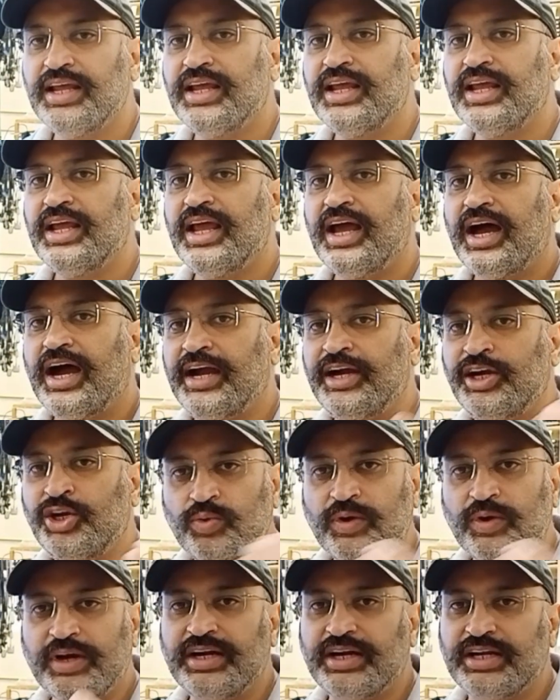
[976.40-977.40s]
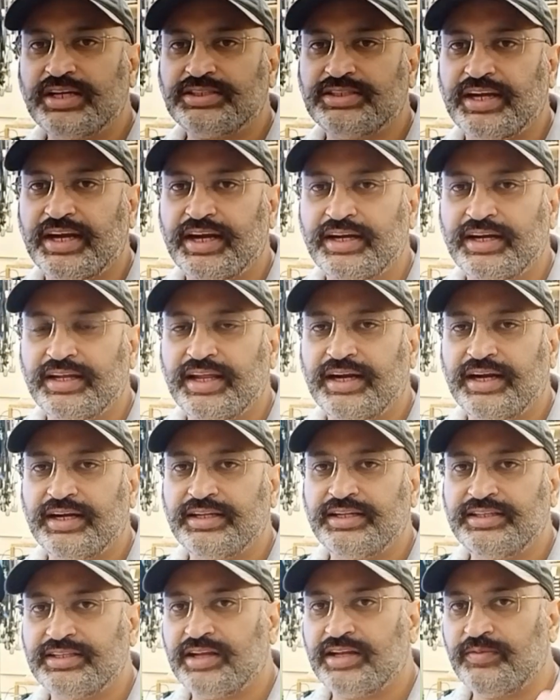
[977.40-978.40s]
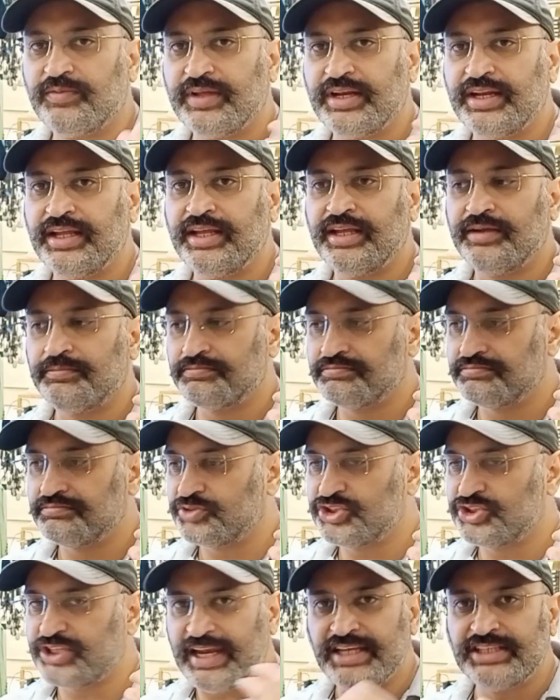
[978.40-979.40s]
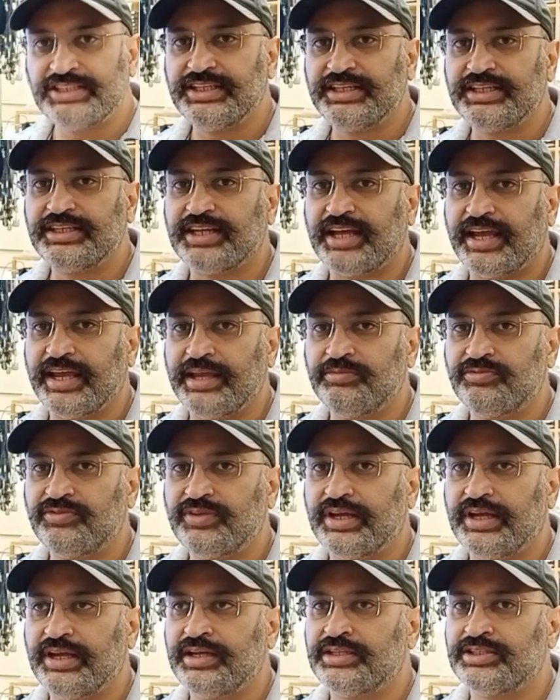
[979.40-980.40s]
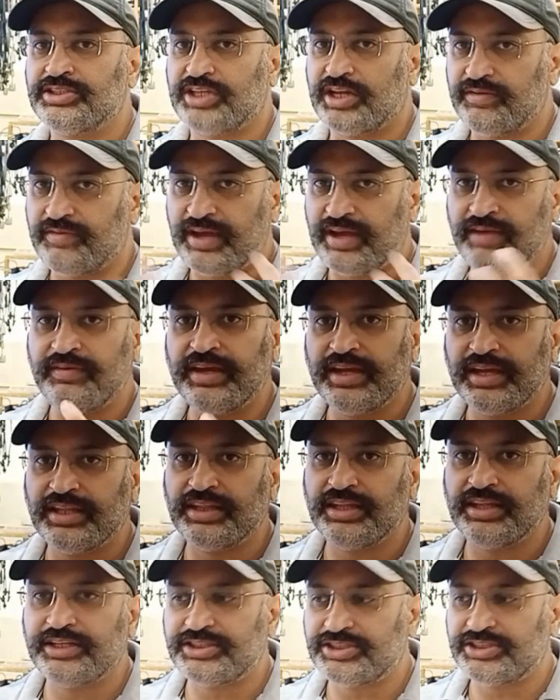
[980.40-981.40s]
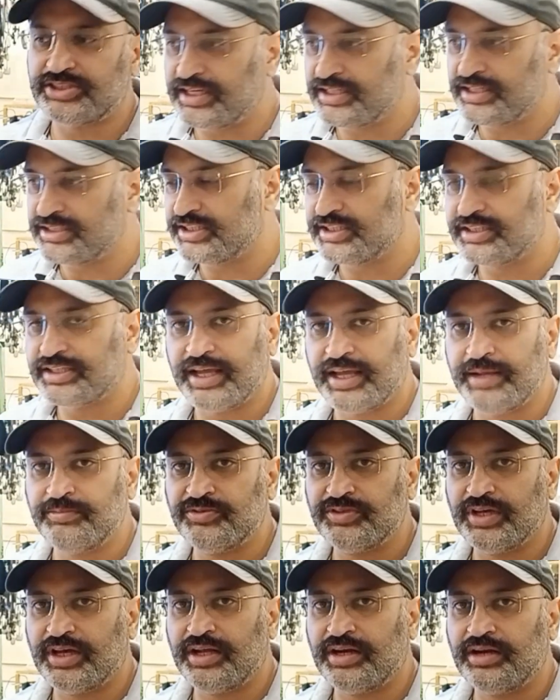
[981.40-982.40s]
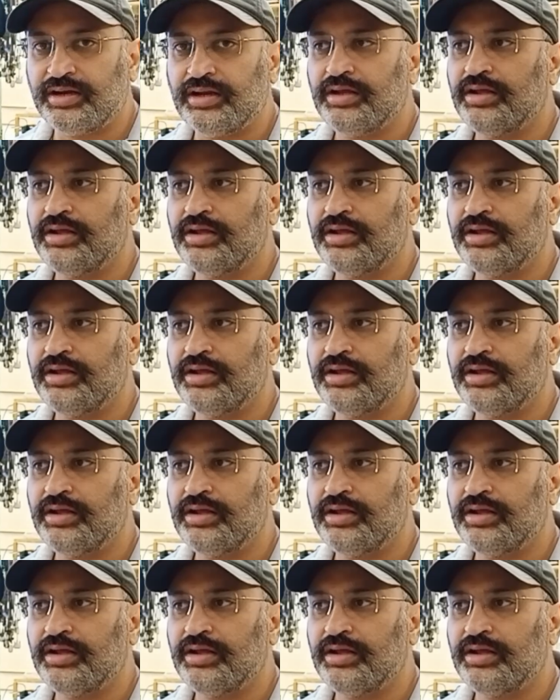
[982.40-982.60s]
I do understand that these are very challenging times, and surviving in these challenging times are